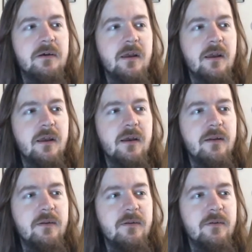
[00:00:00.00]

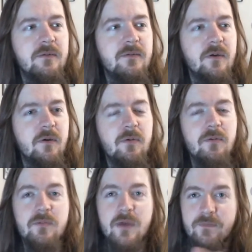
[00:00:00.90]
And
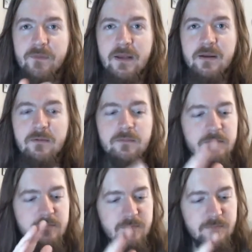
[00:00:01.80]
so FN
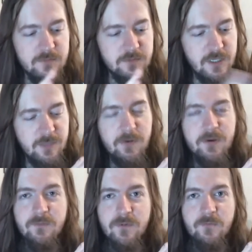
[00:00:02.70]

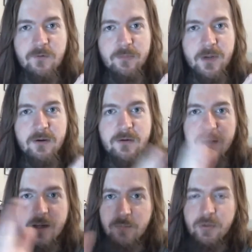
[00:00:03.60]
chambered it for a full powered
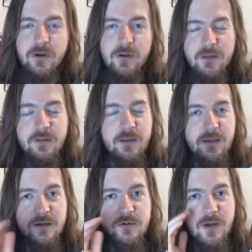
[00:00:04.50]
round, put it in
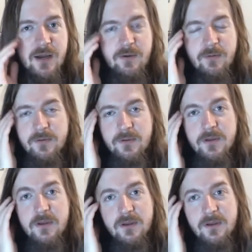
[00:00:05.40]
the trials.
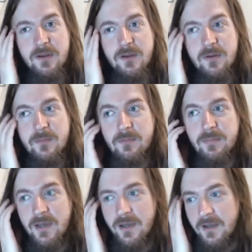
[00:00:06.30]

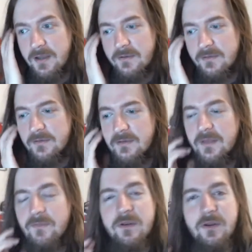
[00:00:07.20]
But
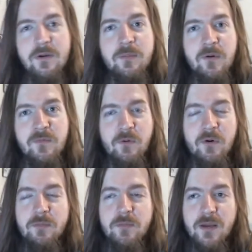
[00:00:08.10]
even though it
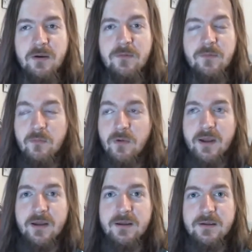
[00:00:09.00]
performed better from what
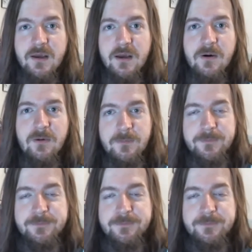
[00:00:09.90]
I can tell,